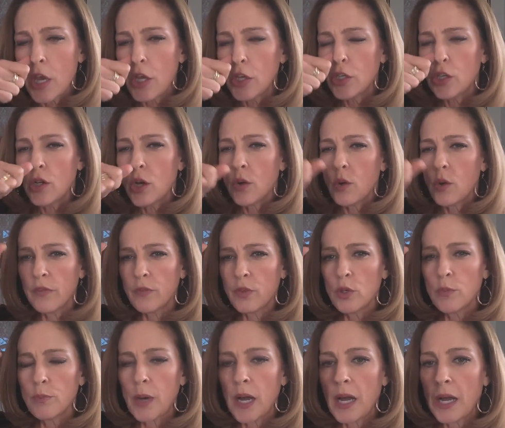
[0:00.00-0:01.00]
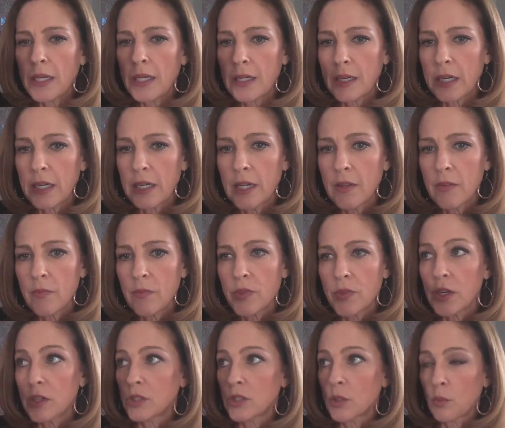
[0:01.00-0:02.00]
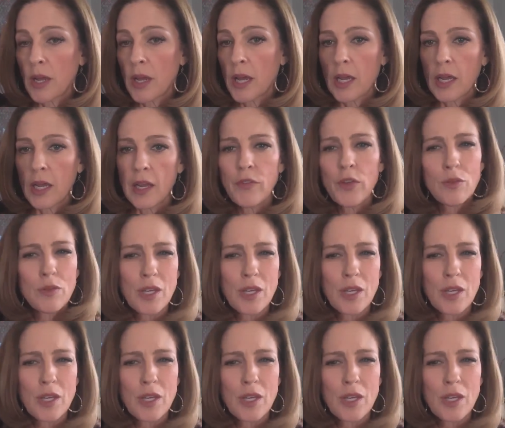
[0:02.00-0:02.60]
You know, if you buy a gun, there's a way. If you